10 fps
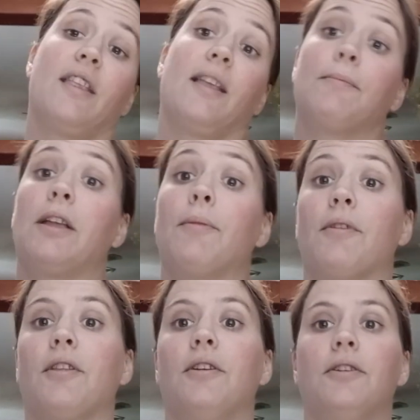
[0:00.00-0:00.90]

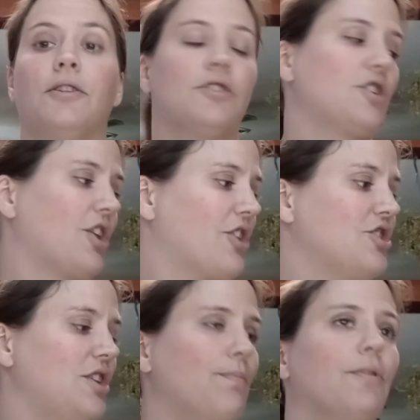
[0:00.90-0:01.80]
sometimes
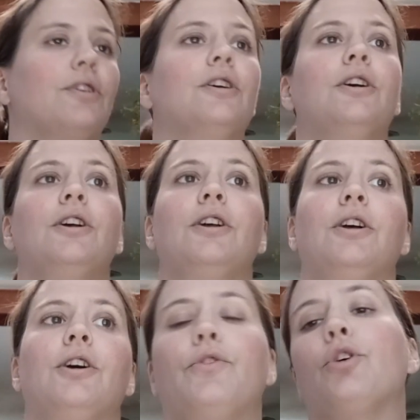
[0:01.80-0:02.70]
just cheaper
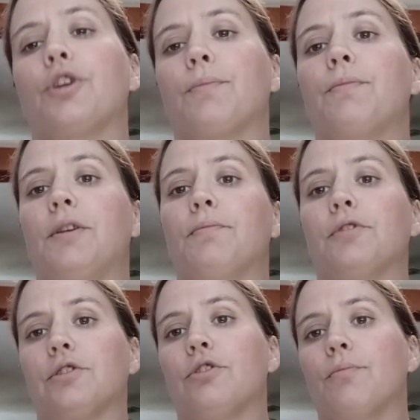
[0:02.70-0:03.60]
for other
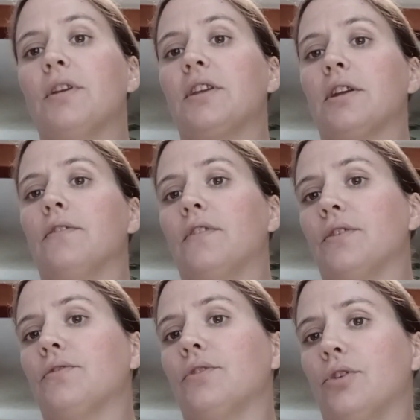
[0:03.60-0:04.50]
people to make it
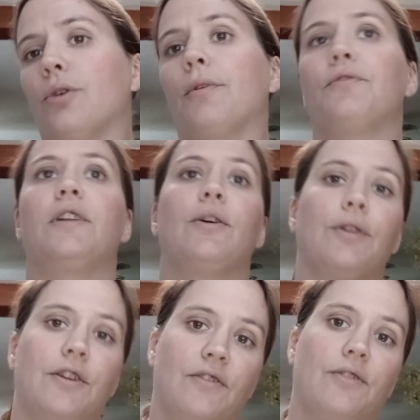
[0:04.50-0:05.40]
with normal
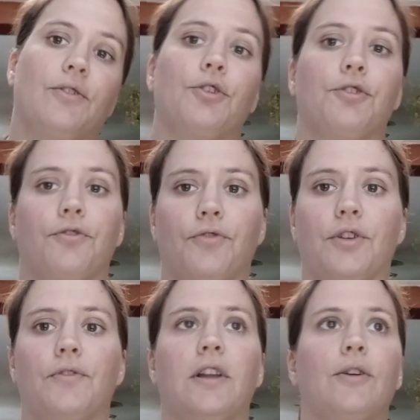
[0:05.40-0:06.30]
flour than with
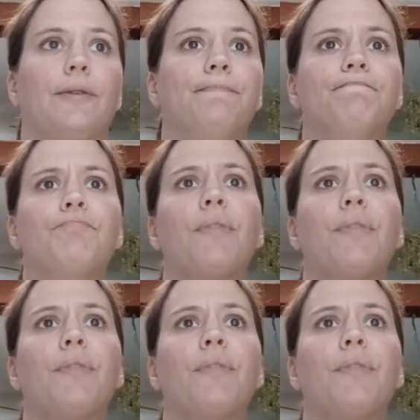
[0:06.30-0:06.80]
gluten-free flour.